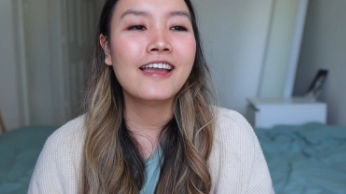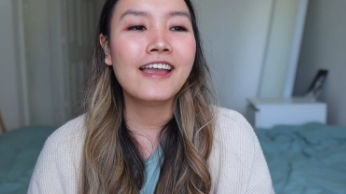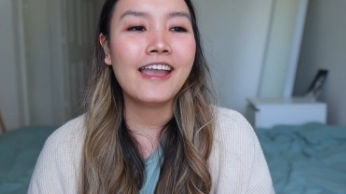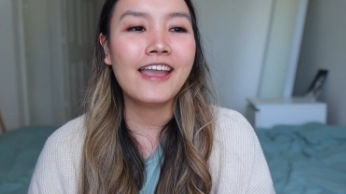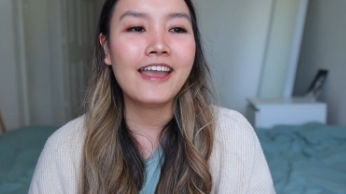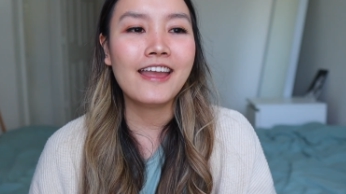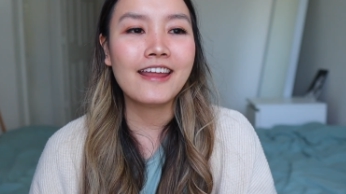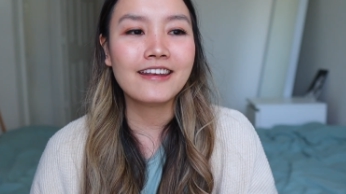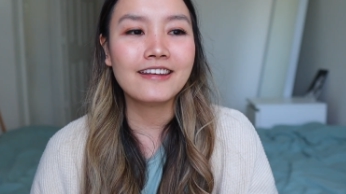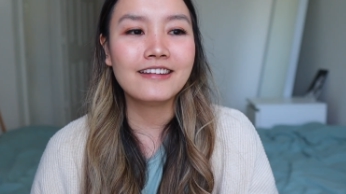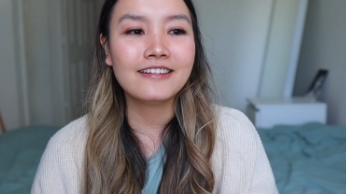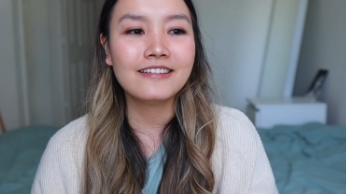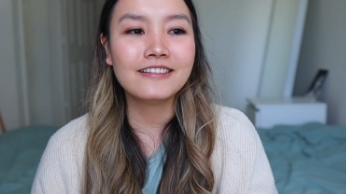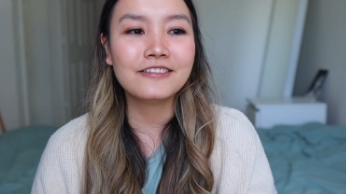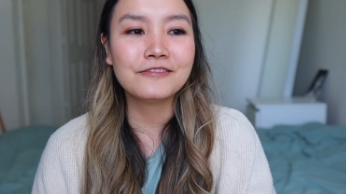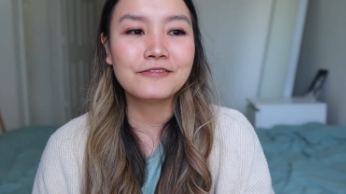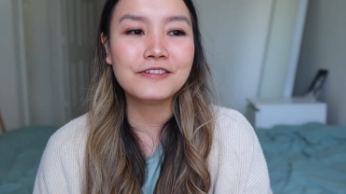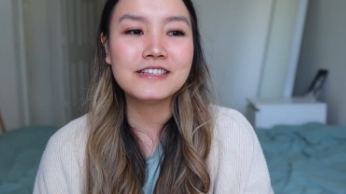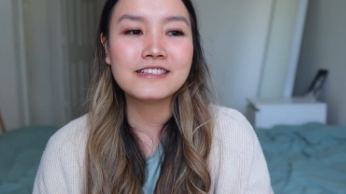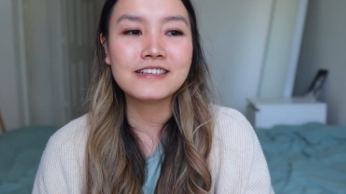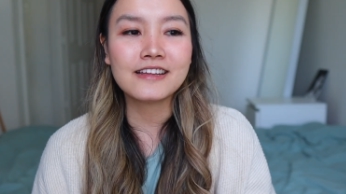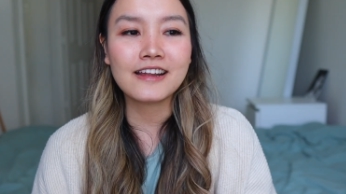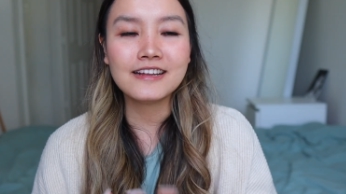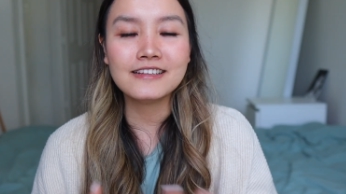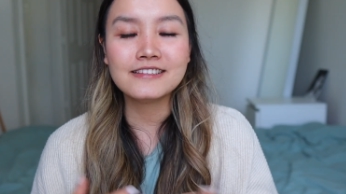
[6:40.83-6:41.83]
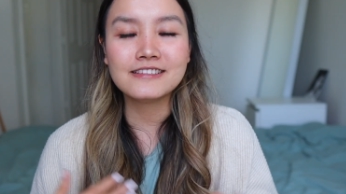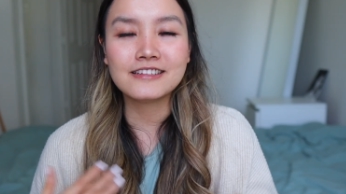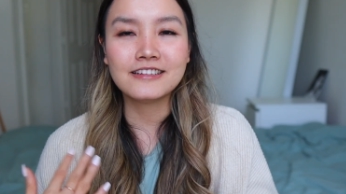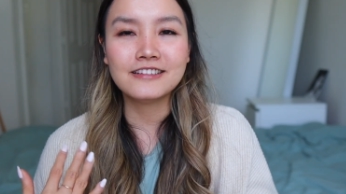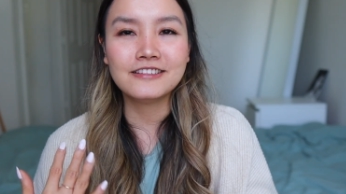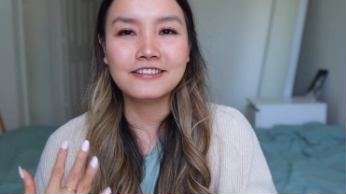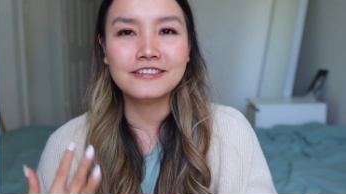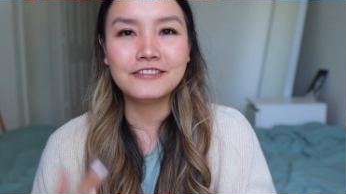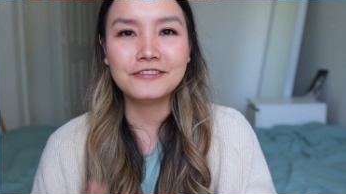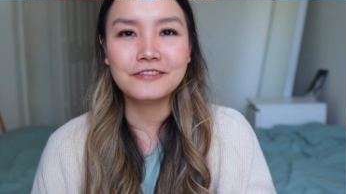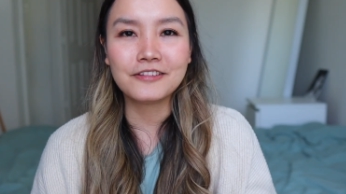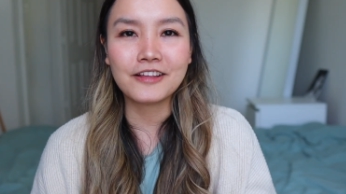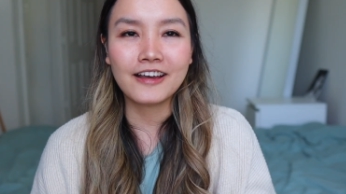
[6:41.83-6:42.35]
And the reason I
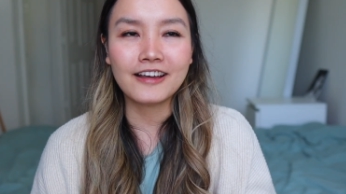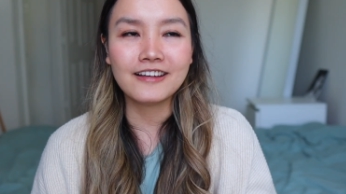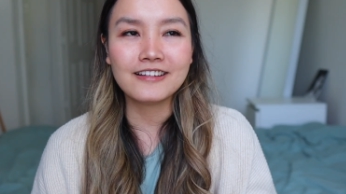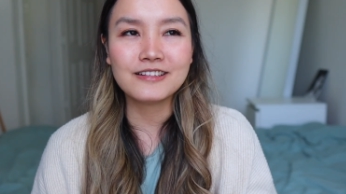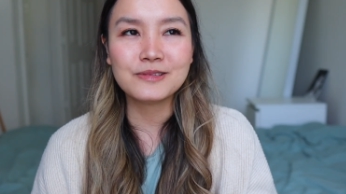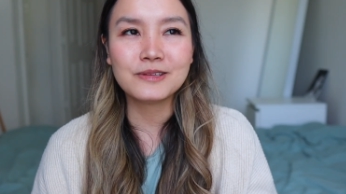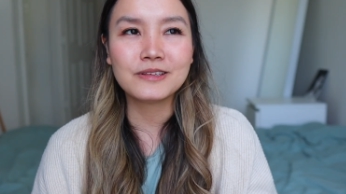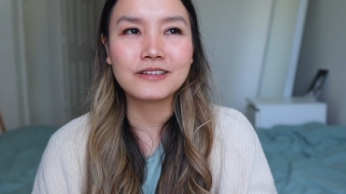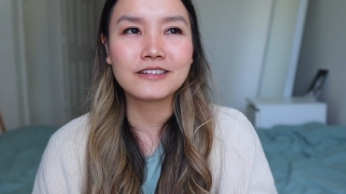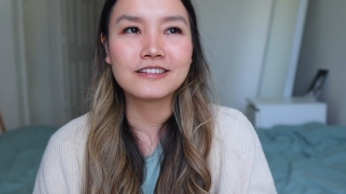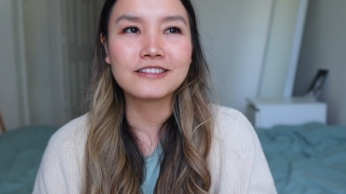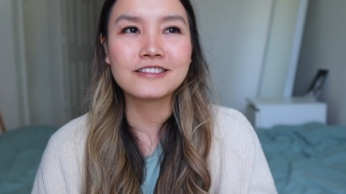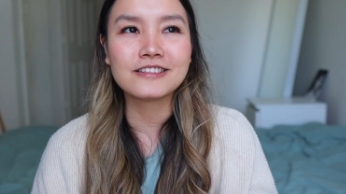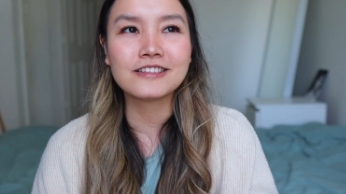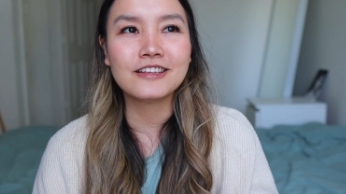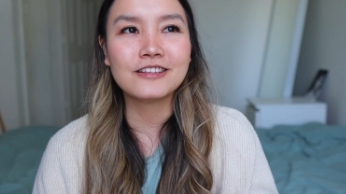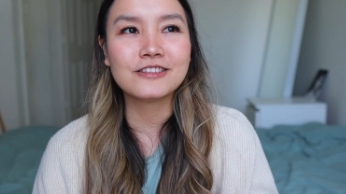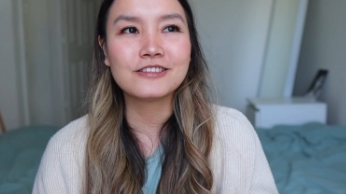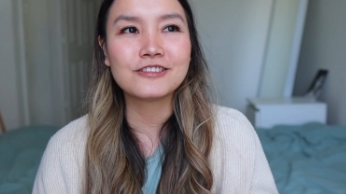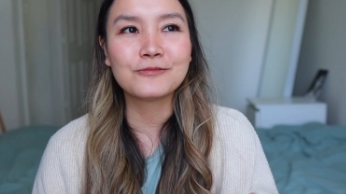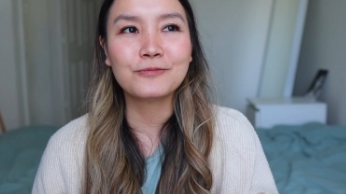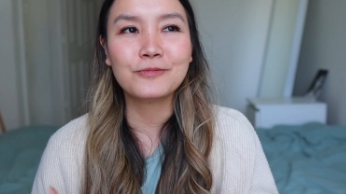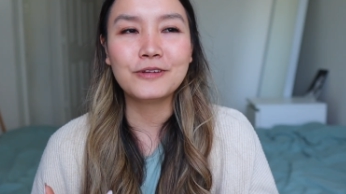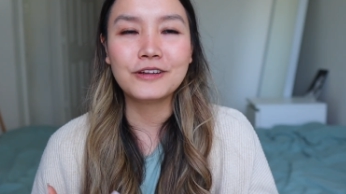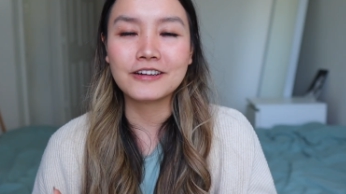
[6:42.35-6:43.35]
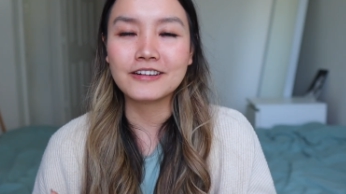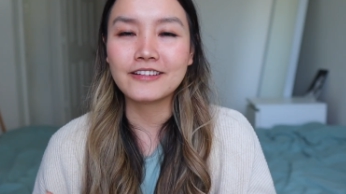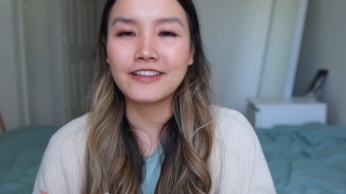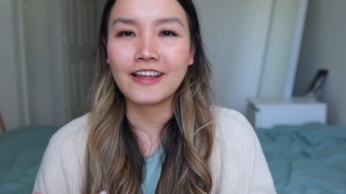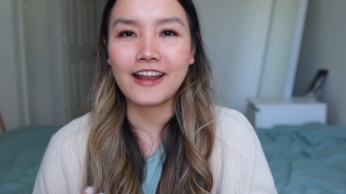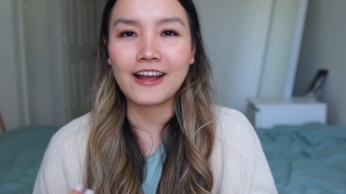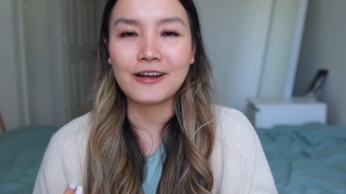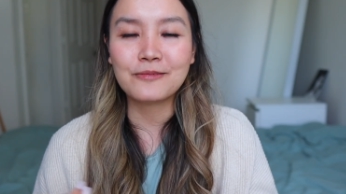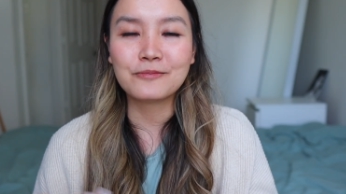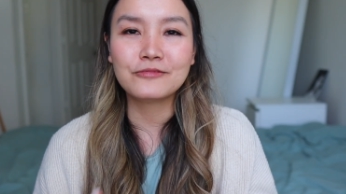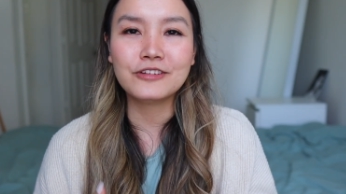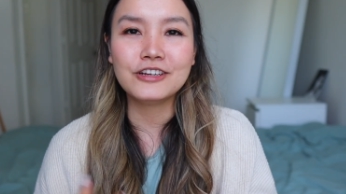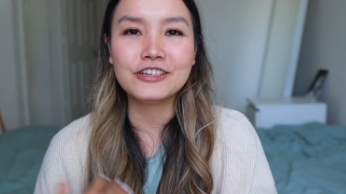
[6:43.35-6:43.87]
didn't do that is because it's weird
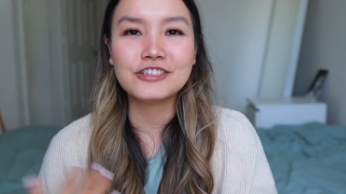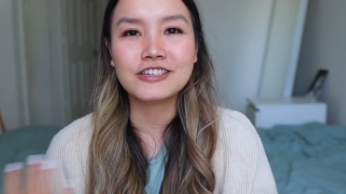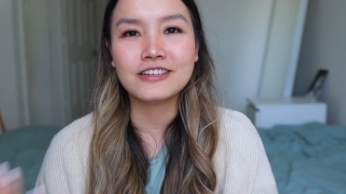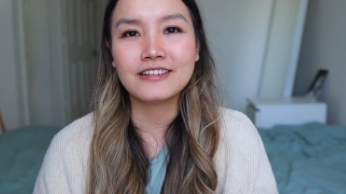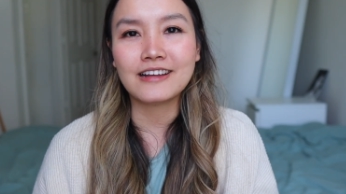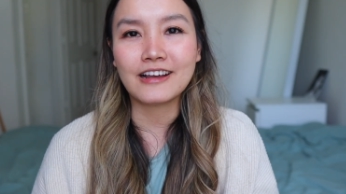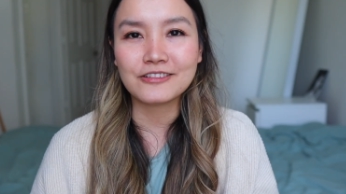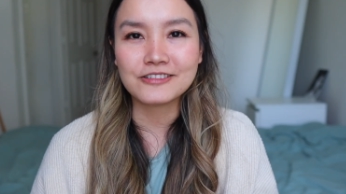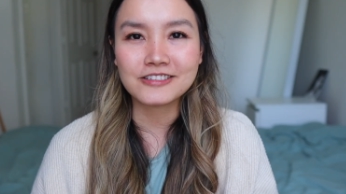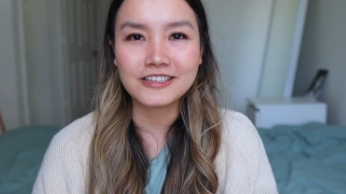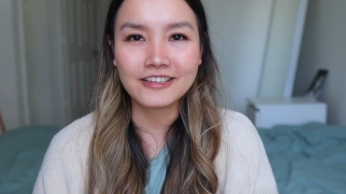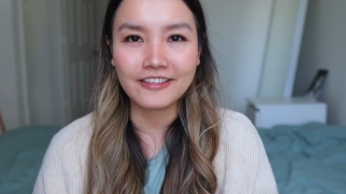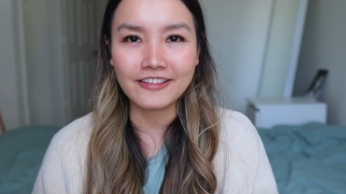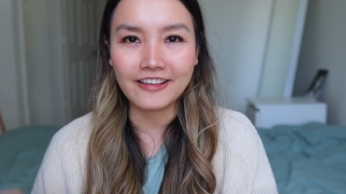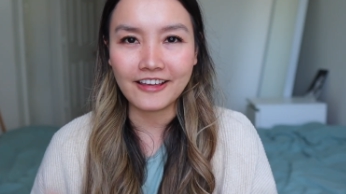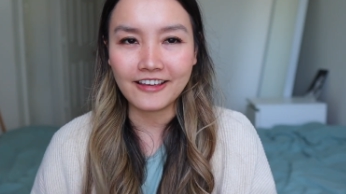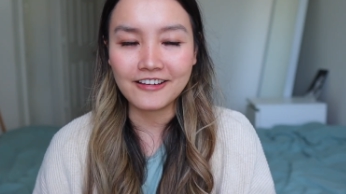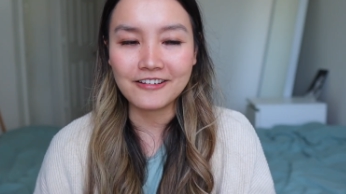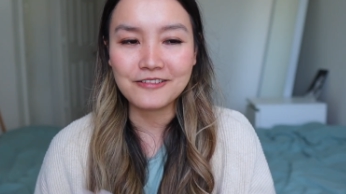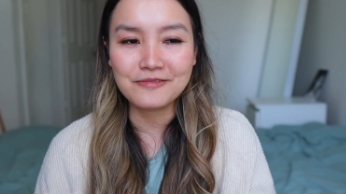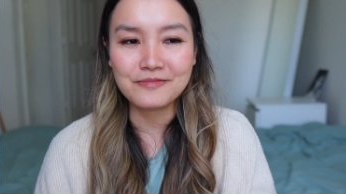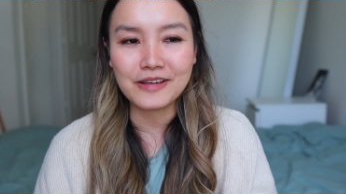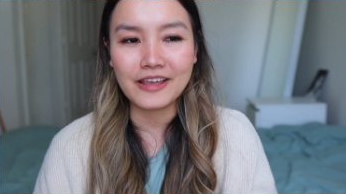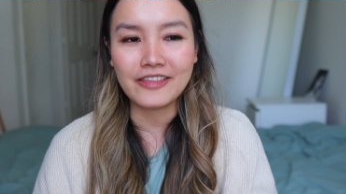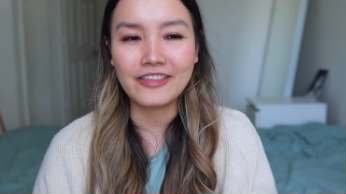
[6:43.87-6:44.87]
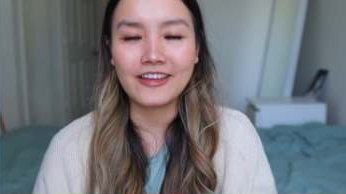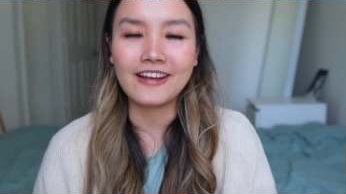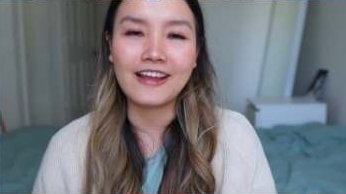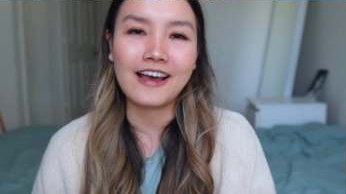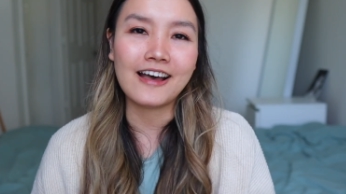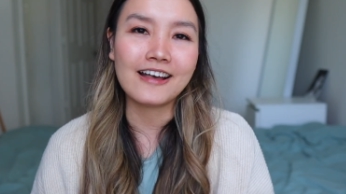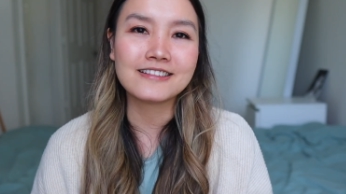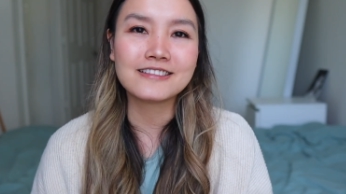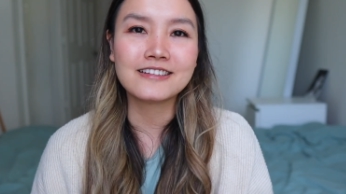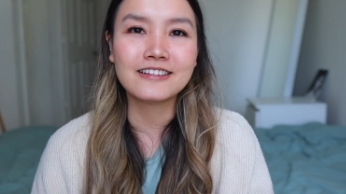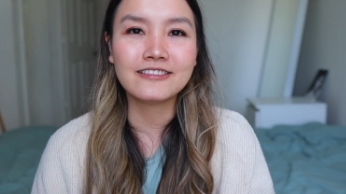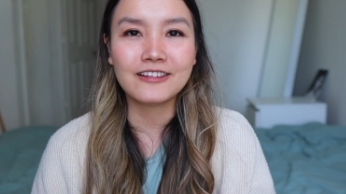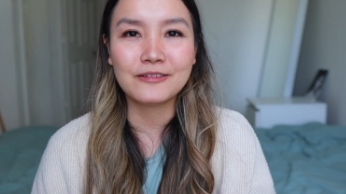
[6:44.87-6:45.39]
that I'm reaching out to them and then
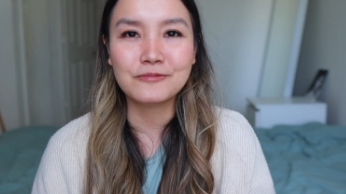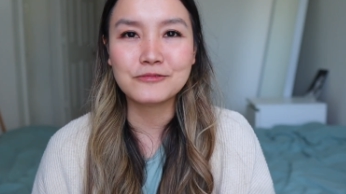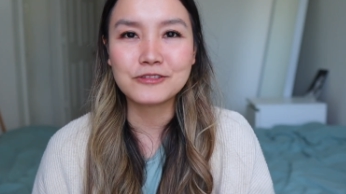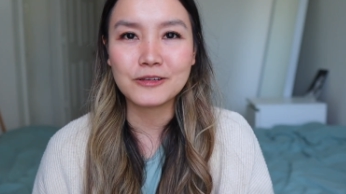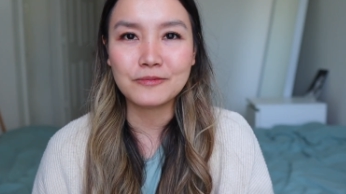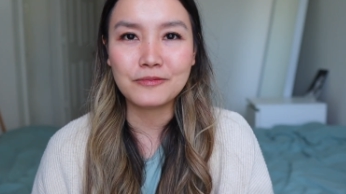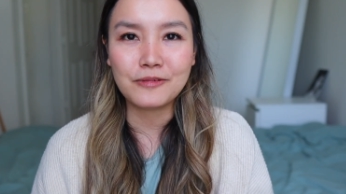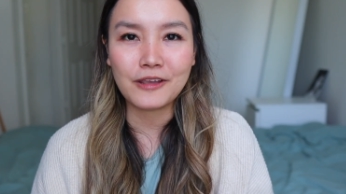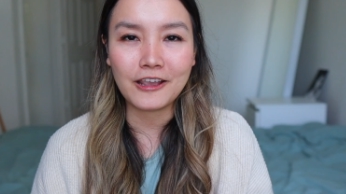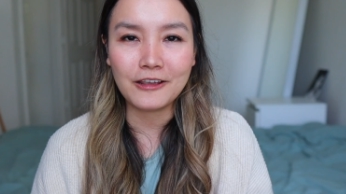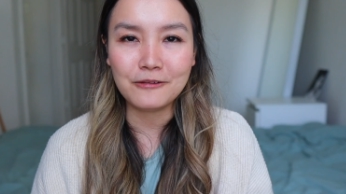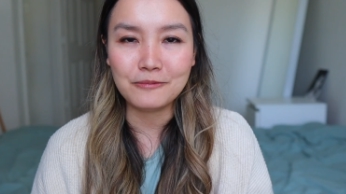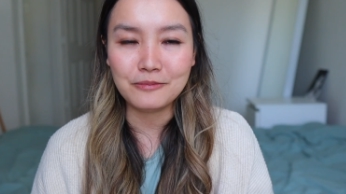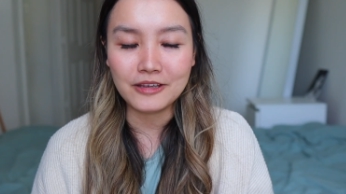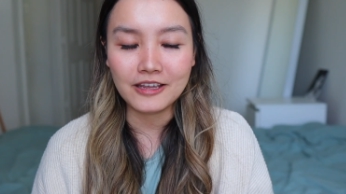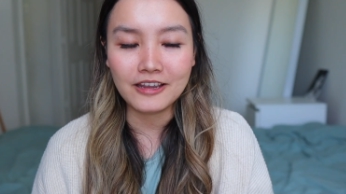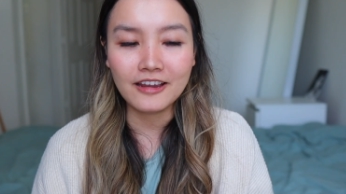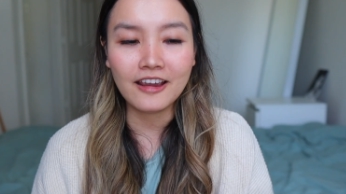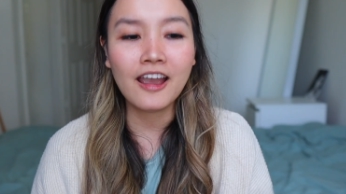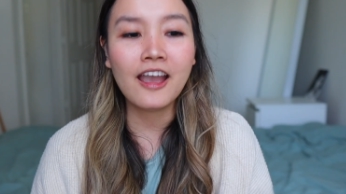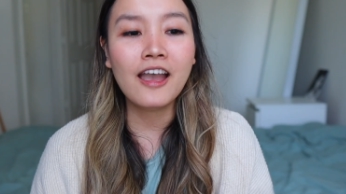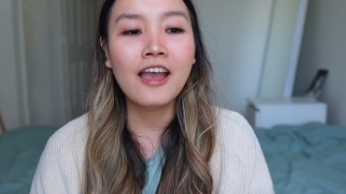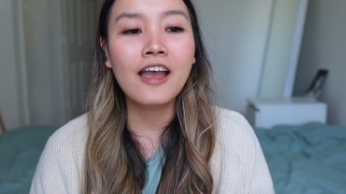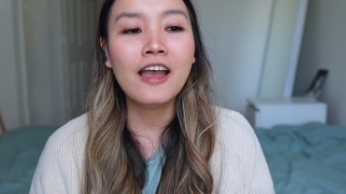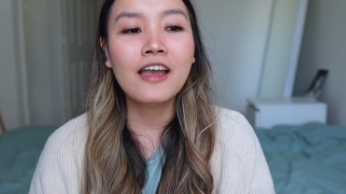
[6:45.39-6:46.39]
asking them to pay me,